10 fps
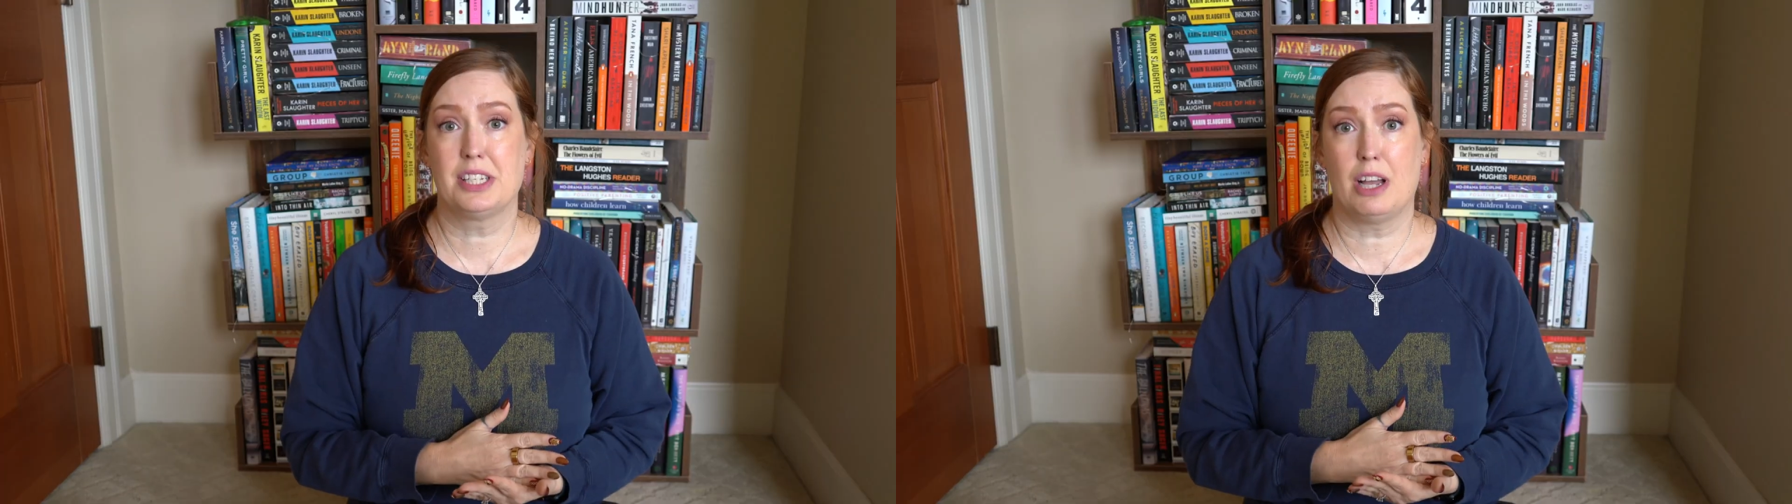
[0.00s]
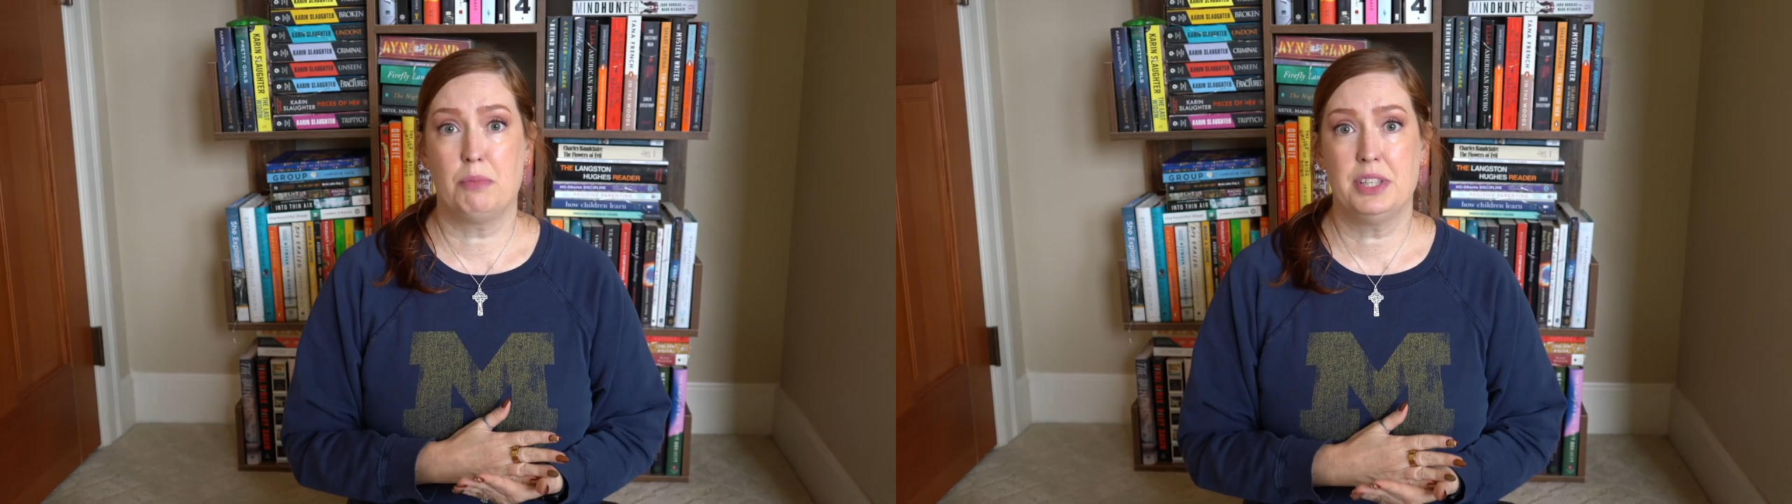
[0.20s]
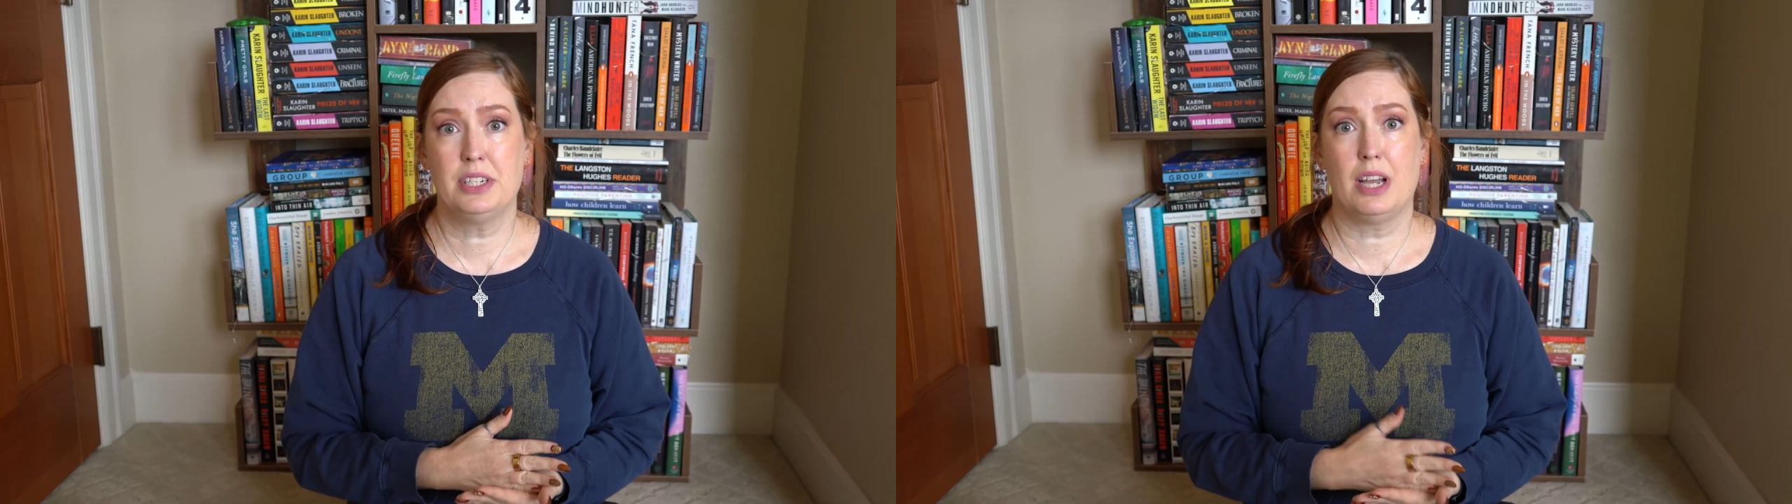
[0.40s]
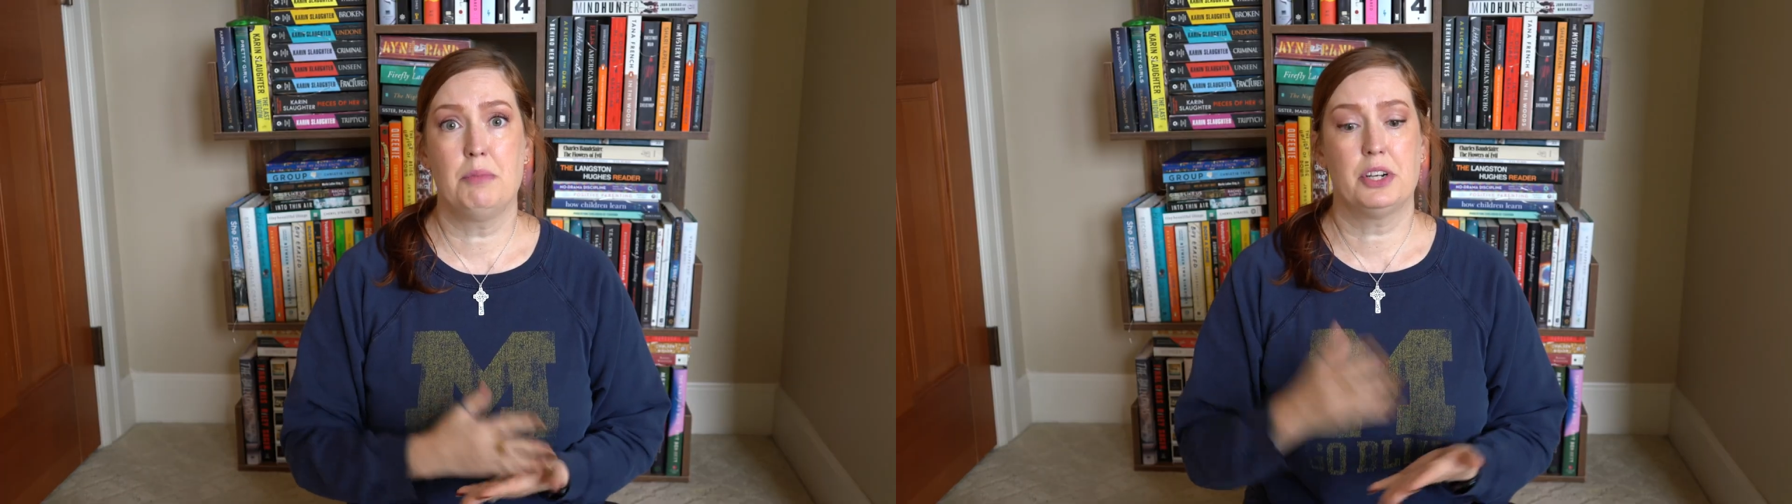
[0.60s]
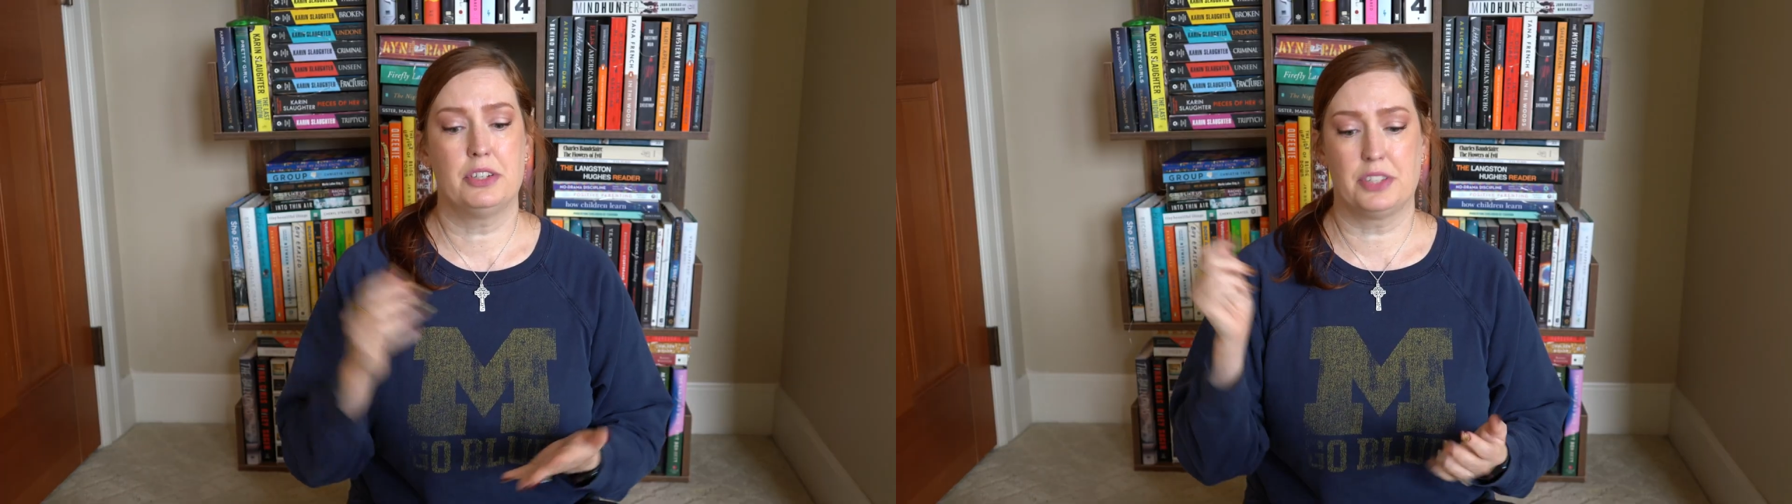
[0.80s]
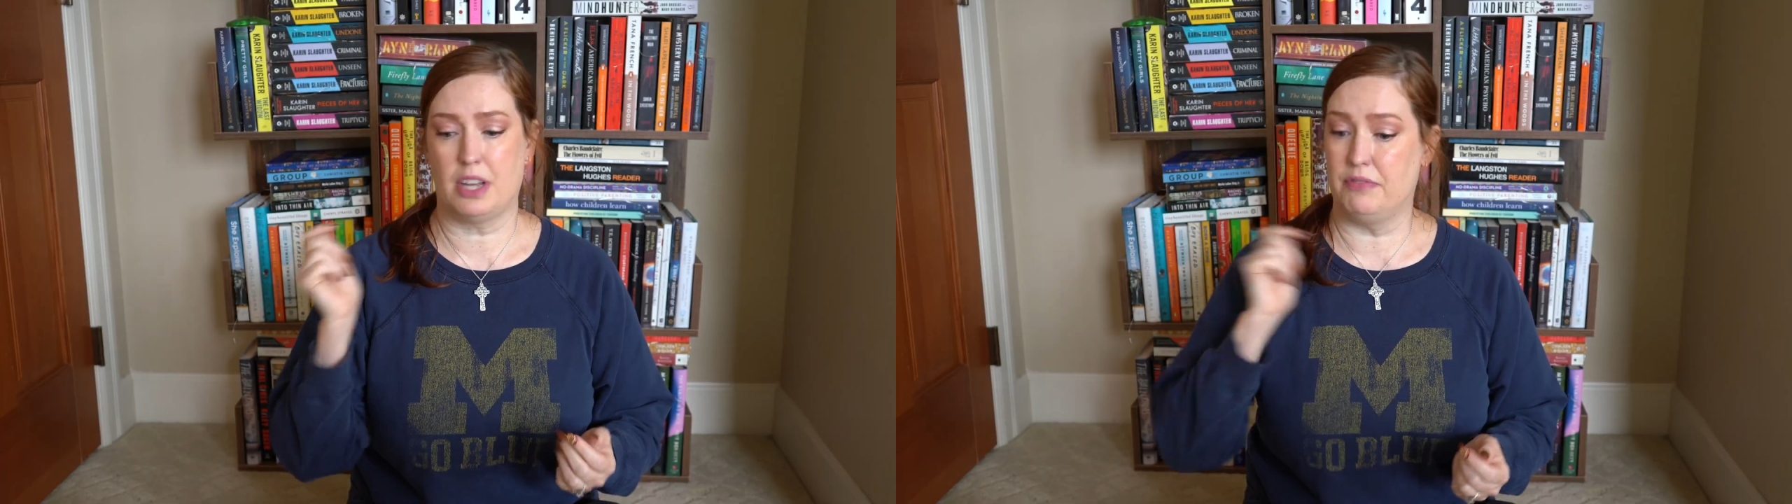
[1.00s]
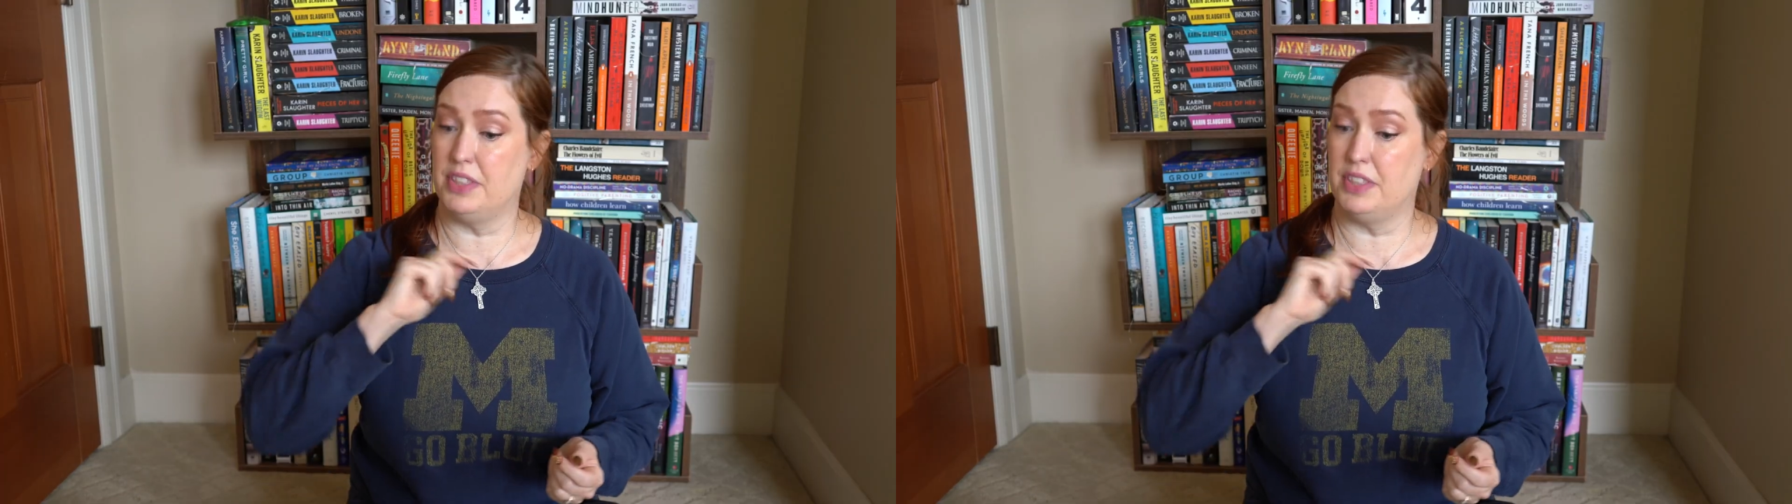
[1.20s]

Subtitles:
stop when the timer goes off.